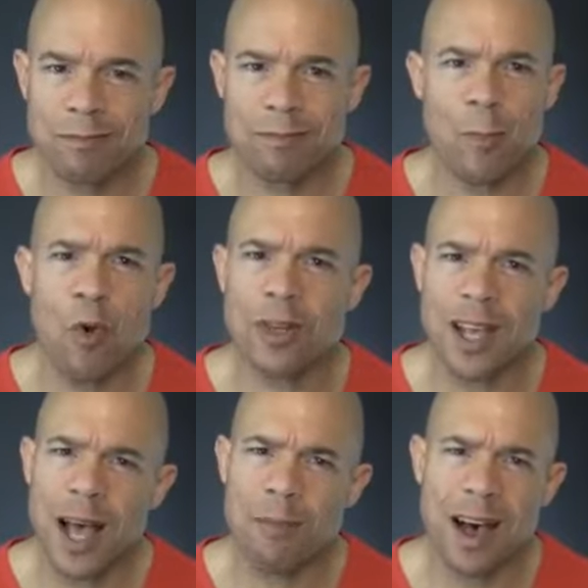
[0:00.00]
more
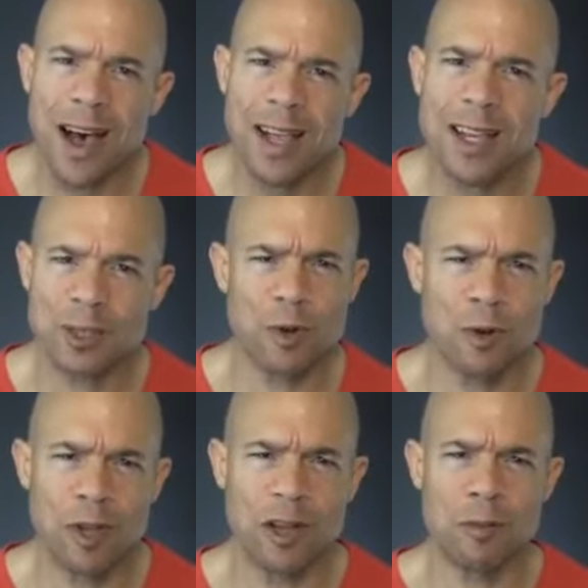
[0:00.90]
time behind us when
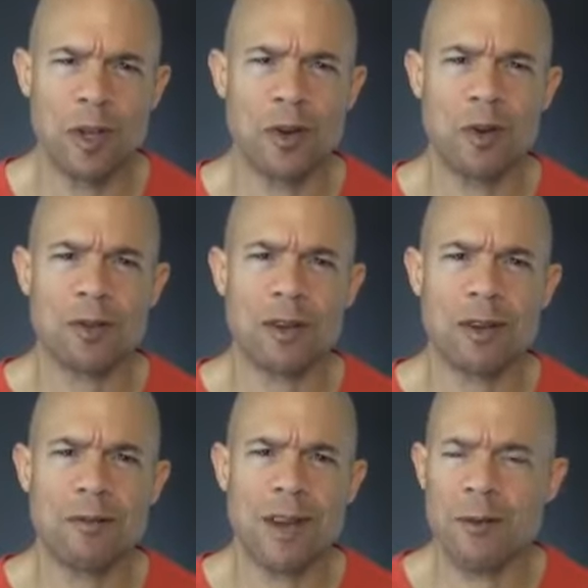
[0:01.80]
we're a little bit older,
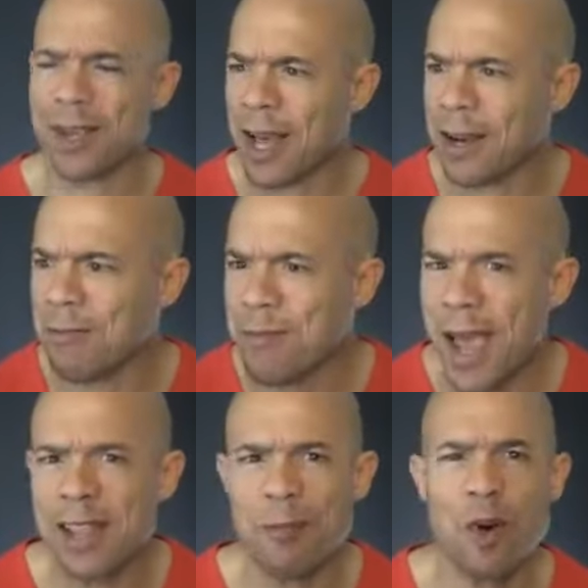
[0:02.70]
right? We got to
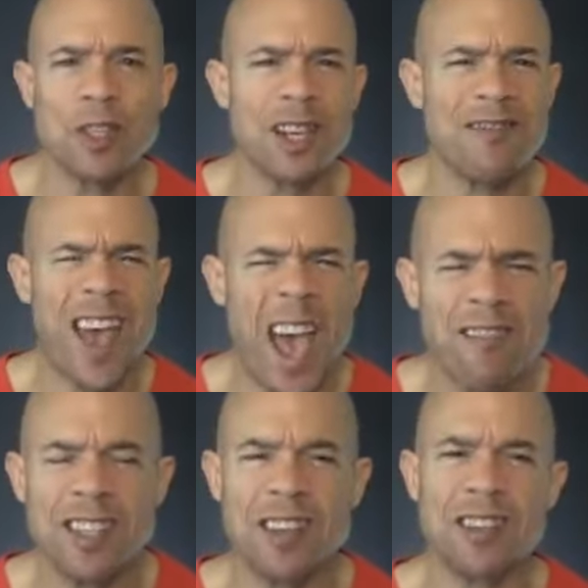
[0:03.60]
make the most out of
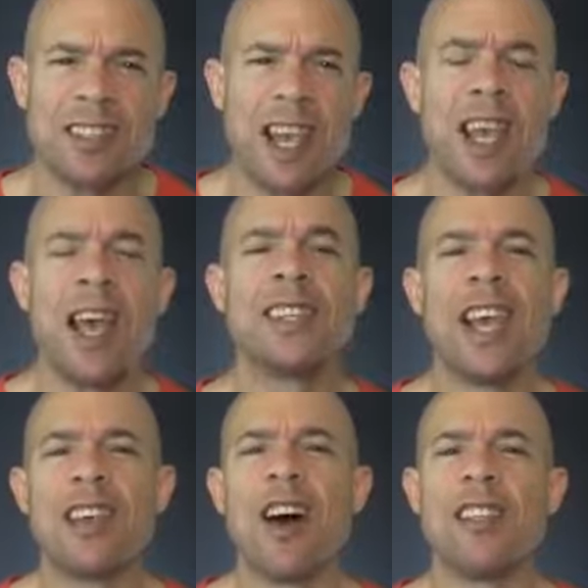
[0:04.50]
every single day.
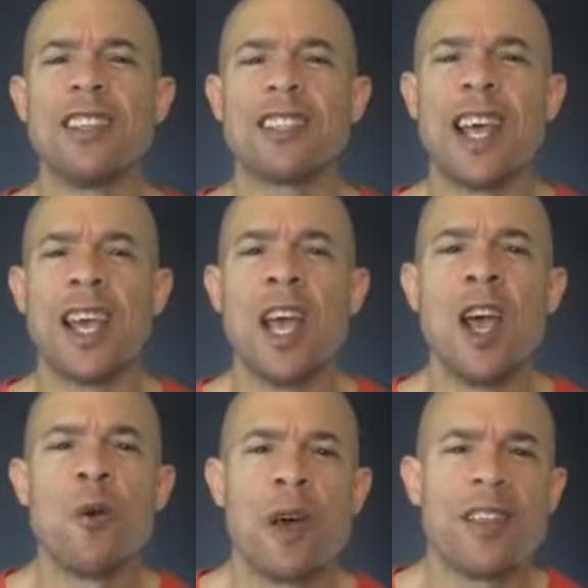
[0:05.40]
Take on this day
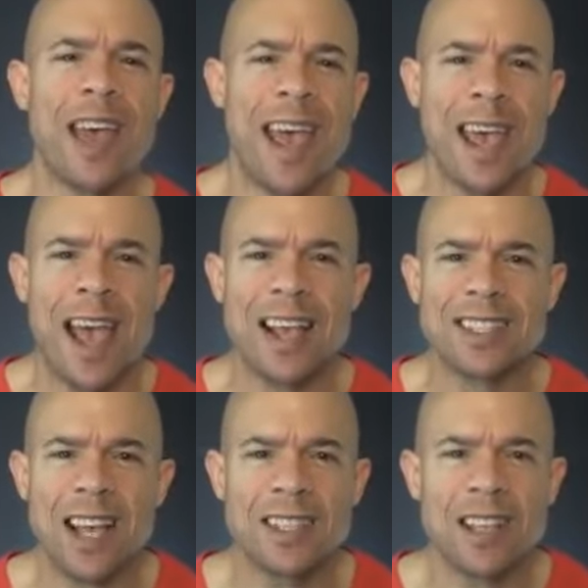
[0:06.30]
with a
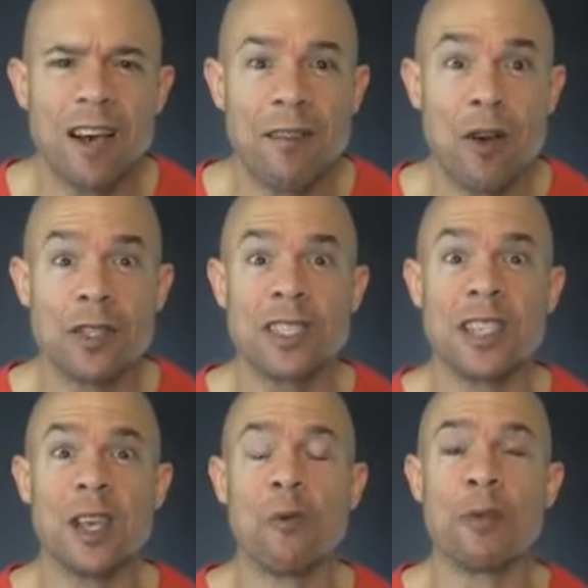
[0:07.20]
sense of
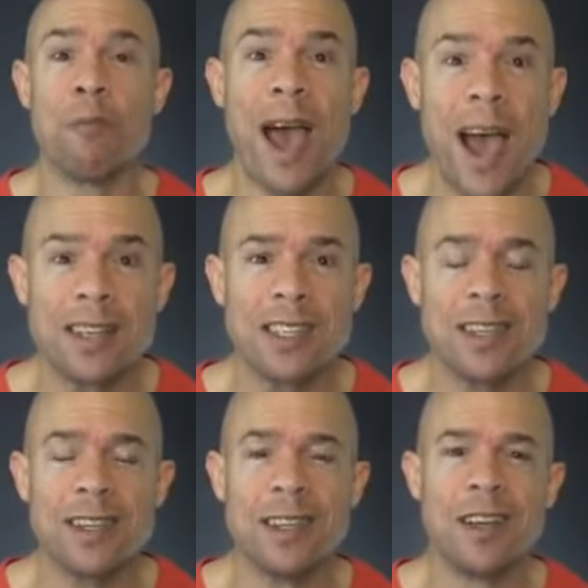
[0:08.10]
urgency, with
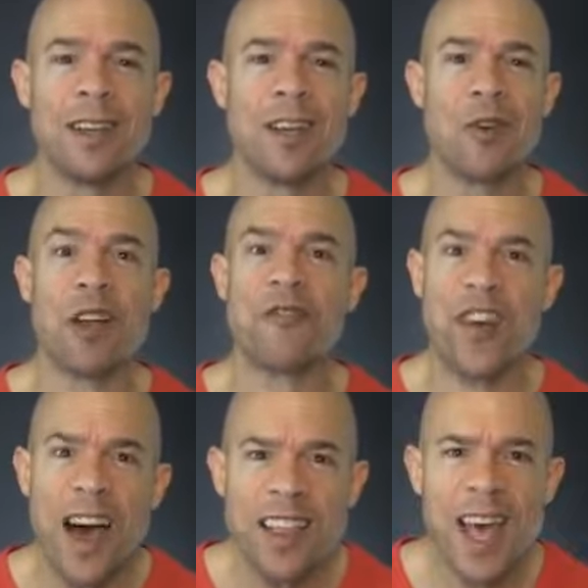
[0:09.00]
passion, right?
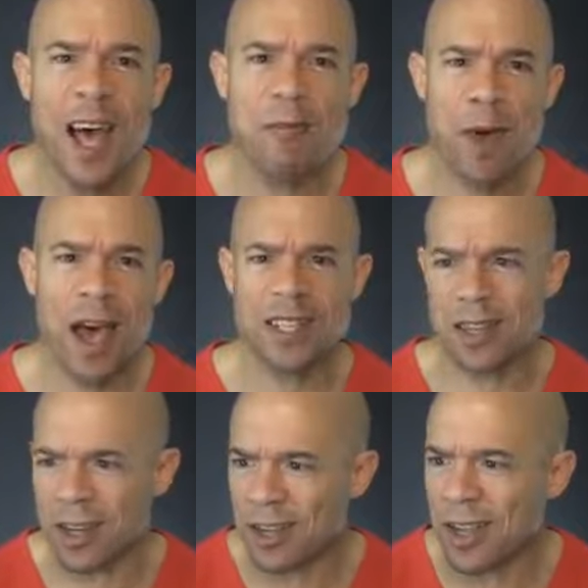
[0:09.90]
Find that
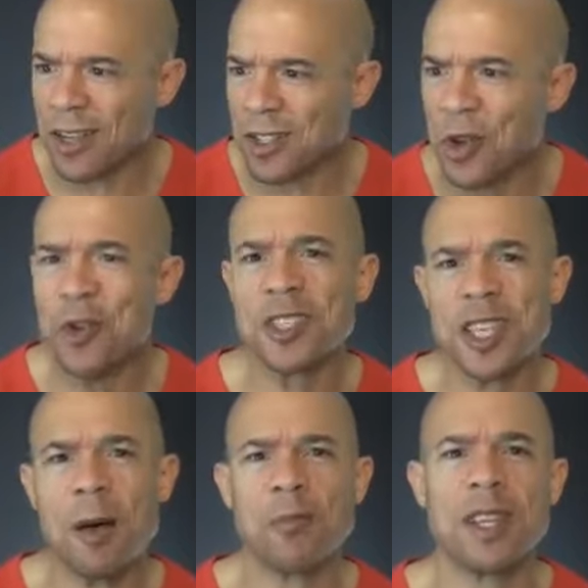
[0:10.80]
passion. Do
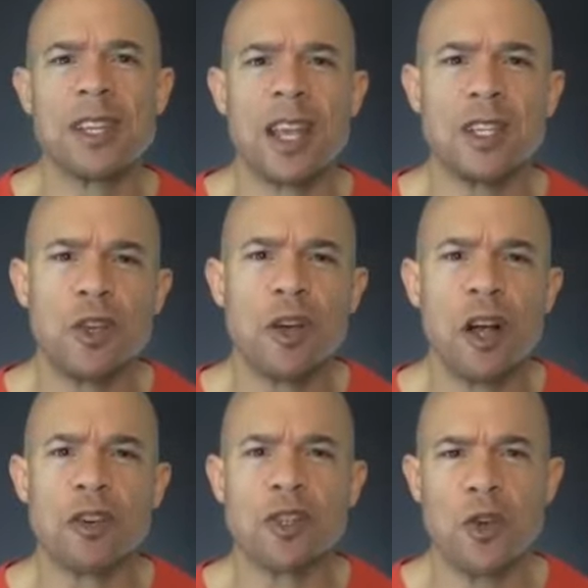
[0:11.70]
something to get you
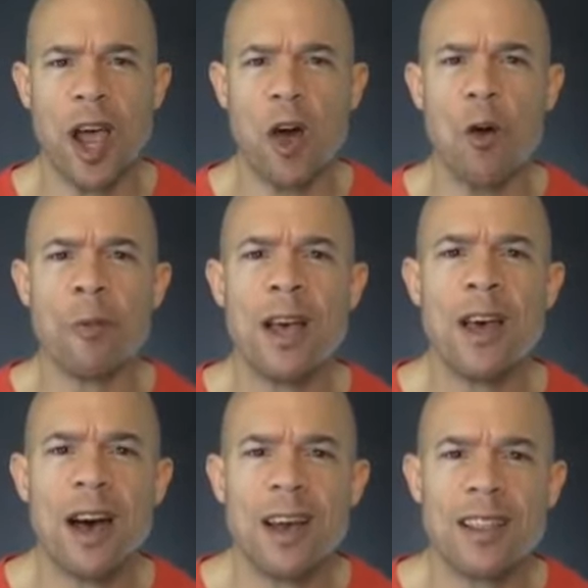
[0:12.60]
close to it. I hope
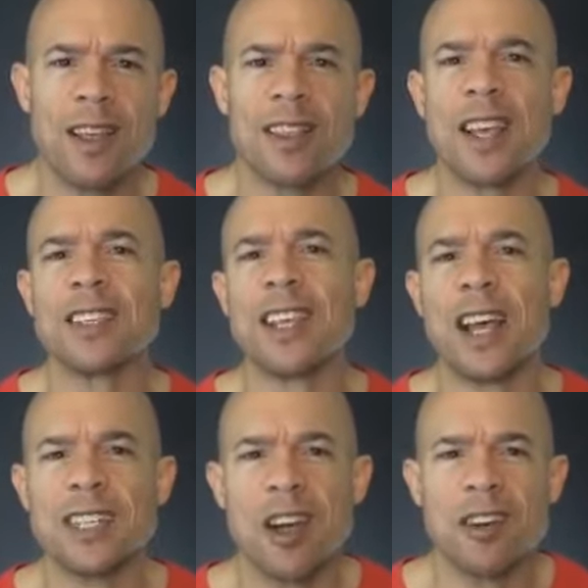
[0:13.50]
the things that
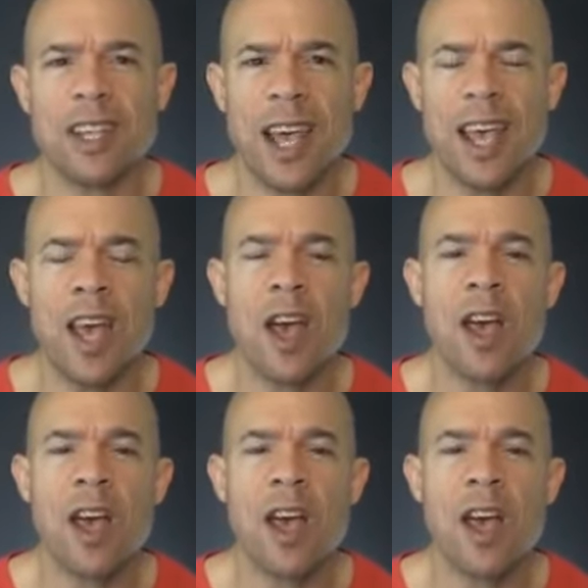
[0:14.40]
I share today